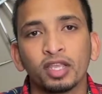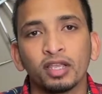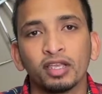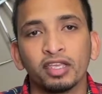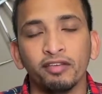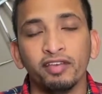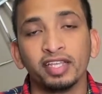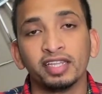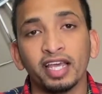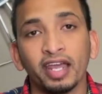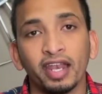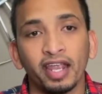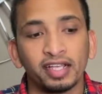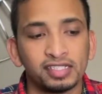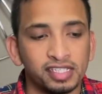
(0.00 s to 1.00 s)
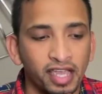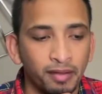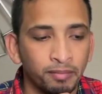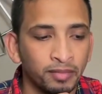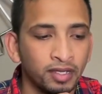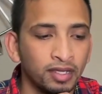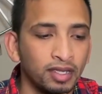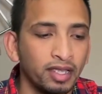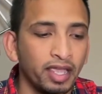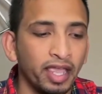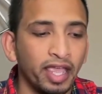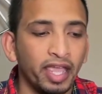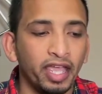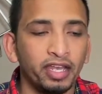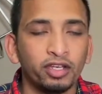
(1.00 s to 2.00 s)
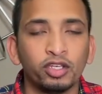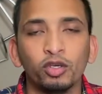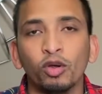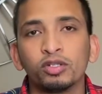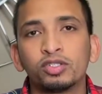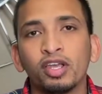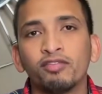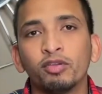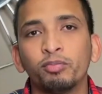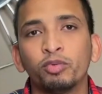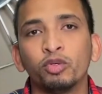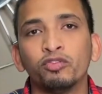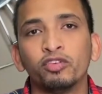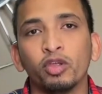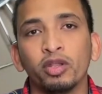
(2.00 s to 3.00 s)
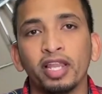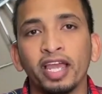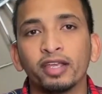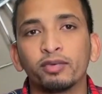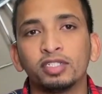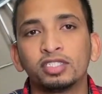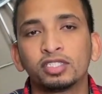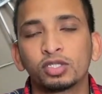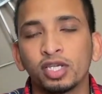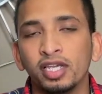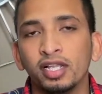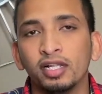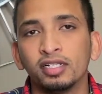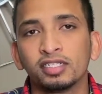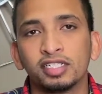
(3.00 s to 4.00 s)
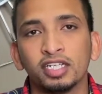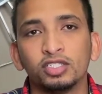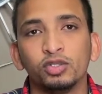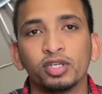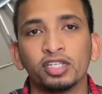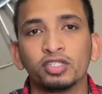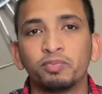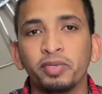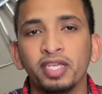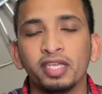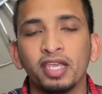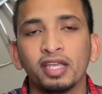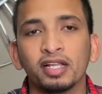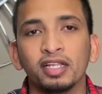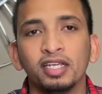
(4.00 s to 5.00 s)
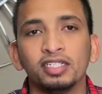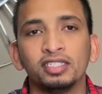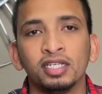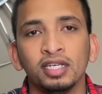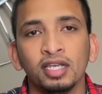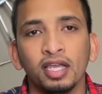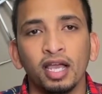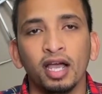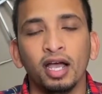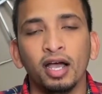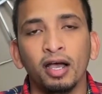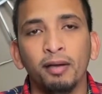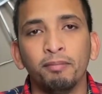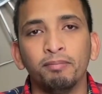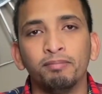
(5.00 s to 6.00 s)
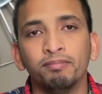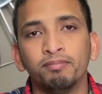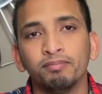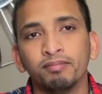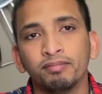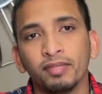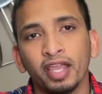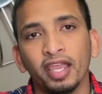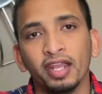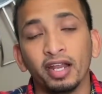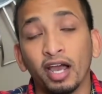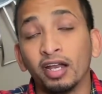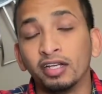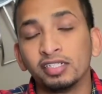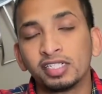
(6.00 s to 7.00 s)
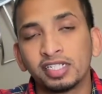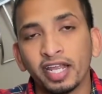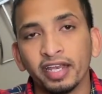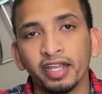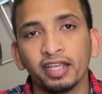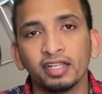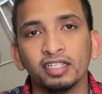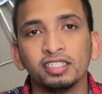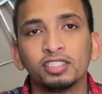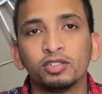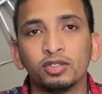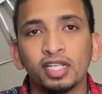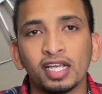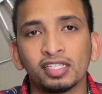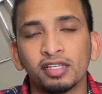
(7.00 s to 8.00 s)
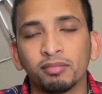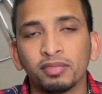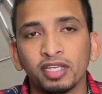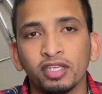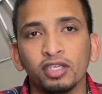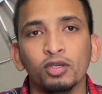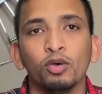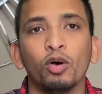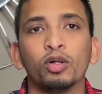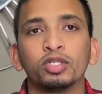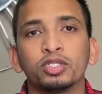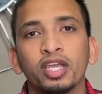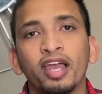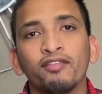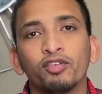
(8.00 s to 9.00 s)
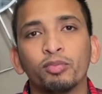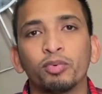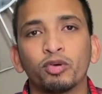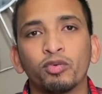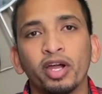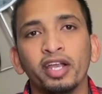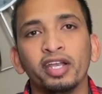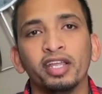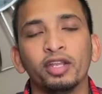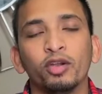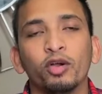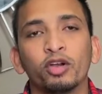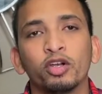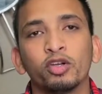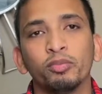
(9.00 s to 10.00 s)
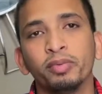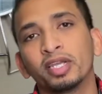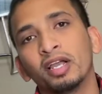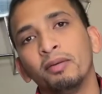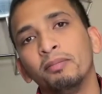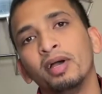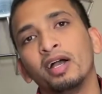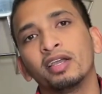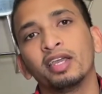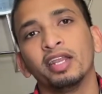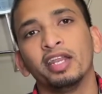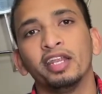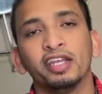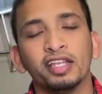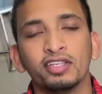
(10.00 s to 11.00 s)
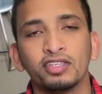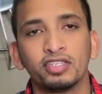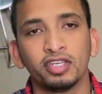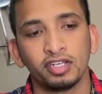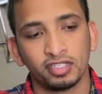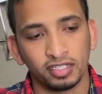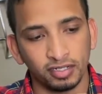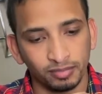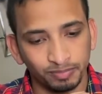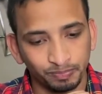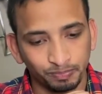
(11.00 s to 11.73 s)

giving that exam, and you also have to prove your language skills, that you can speak English um, and understand English. So that's something you also have to provide in order to become a Canadian citizen.